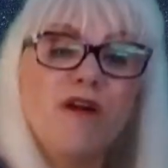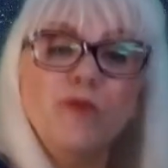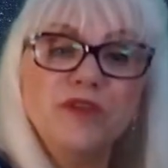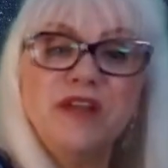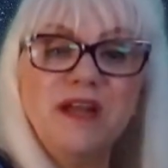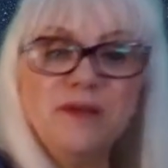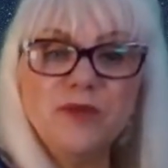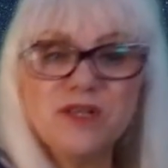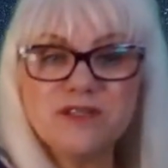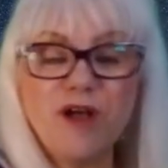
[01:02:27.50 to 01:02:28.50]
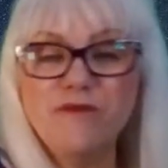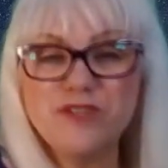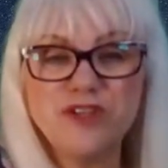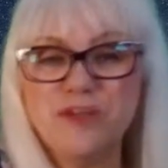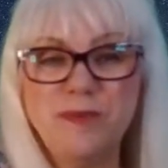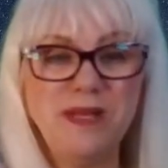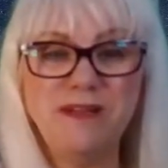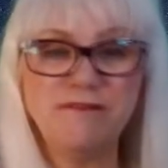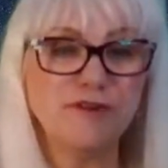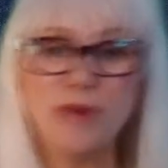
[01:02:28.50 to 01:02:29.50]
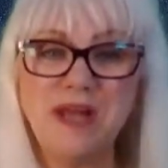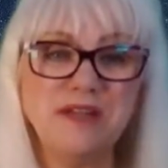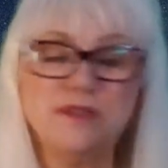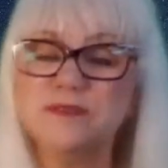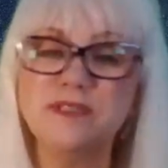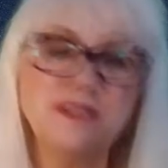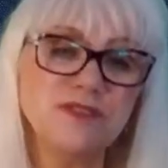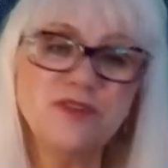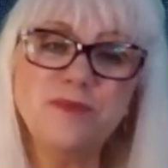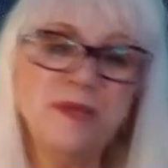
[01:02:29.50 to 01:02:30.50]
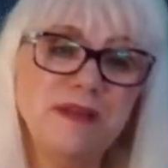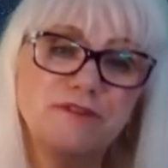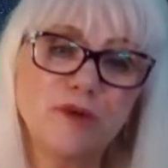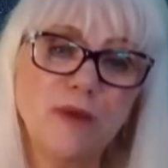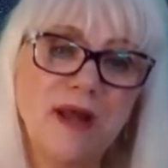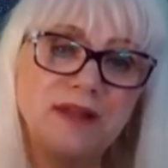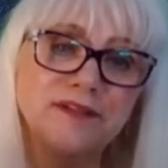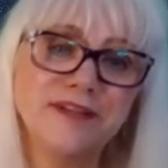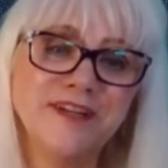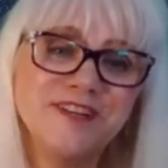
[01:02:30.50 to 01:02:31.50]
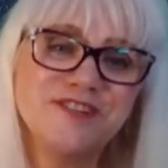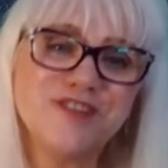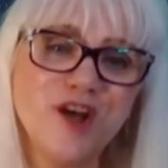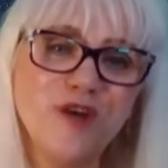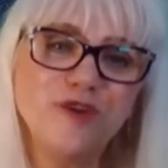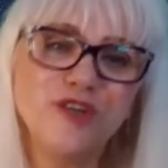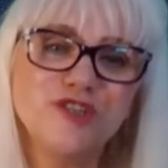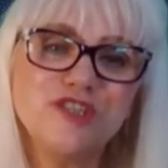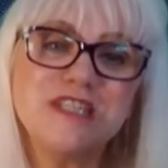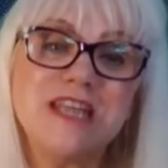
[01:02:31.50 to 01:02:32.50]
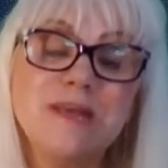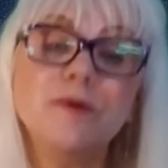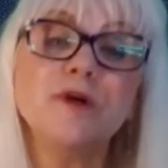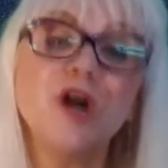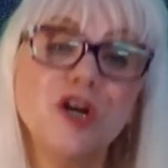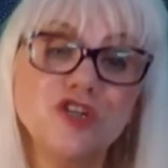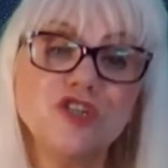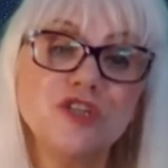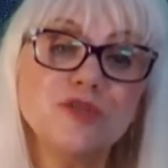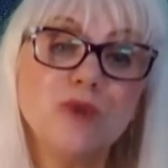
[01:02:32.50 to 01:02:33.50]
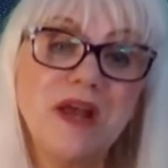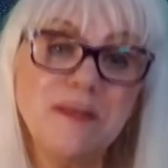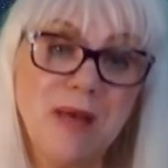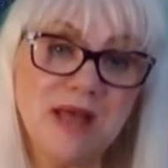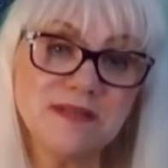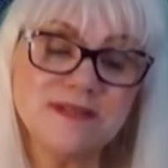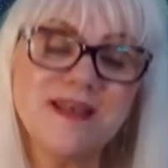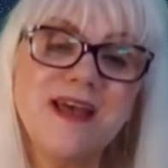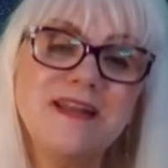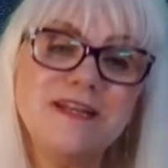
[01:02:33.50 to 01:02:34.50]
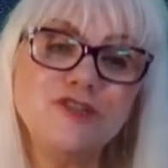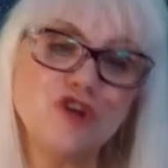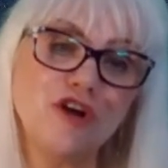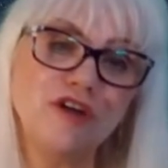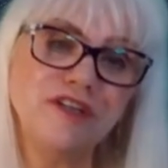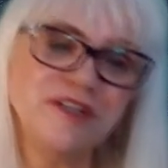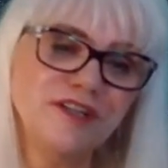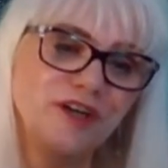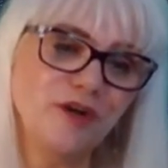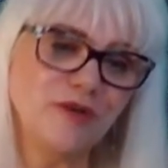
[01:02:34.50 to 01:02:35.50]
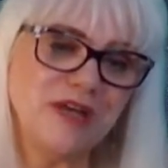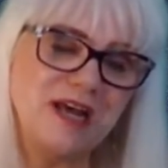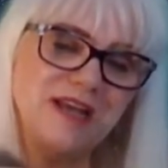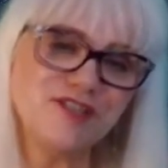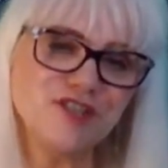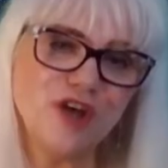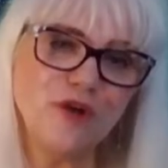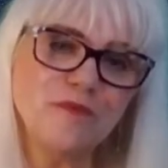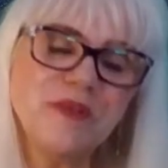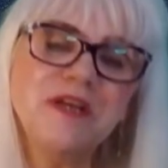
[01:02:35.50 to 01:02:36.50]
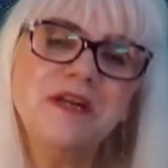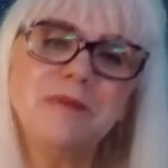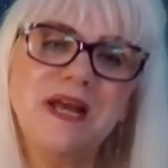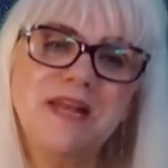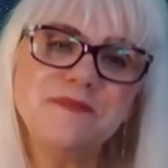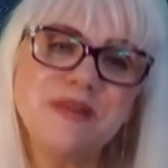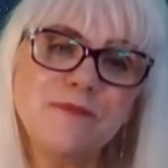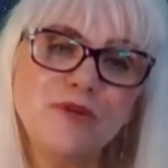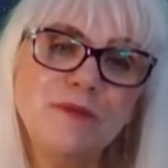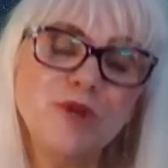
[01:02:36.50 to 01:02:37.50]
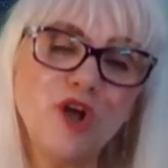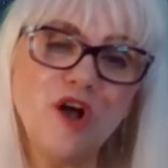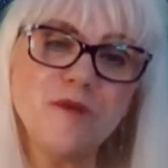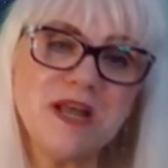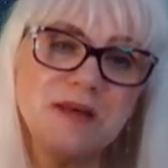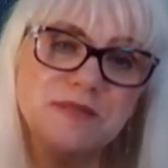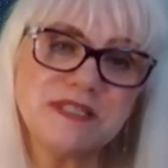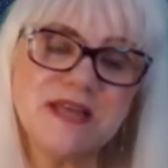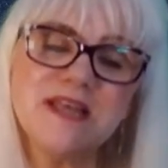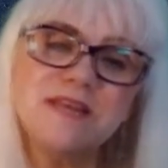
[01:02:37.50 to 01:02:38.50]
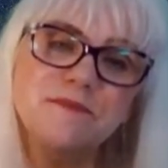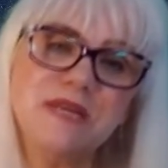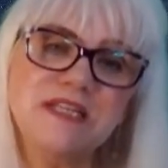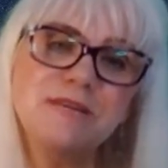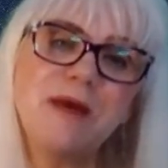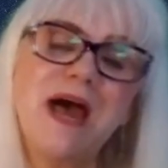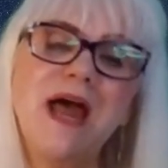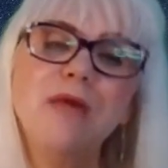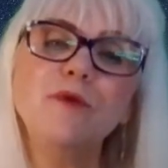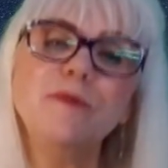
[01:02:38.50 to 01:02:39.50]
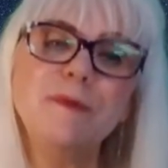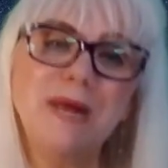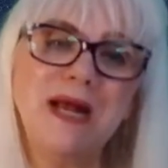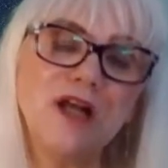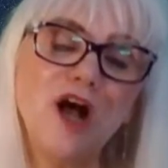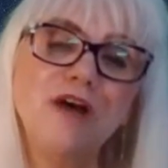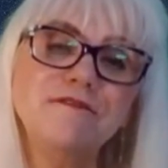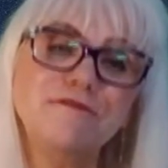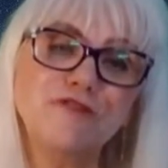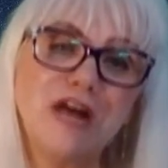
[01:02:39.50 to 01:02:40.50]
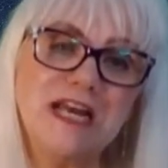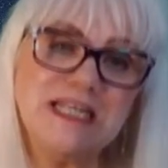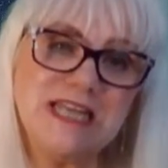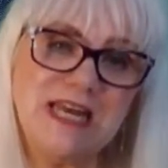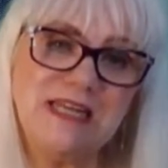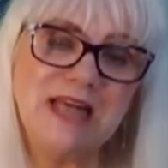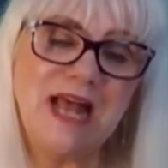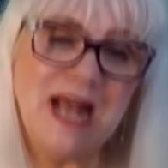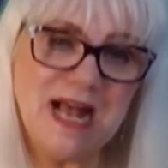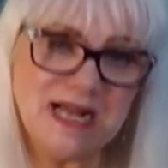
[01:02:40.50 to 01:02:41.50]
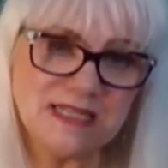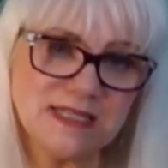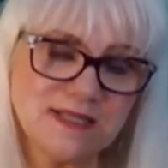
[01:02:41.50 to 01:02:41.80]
with it, because COVID's going to be here for a while. It's going to be here for a while. So just take your precautions, wear your mask and enjoy. Okay, so my name's Anne-Marie McCormack. I'm a psychic medium. I will be back on Friday at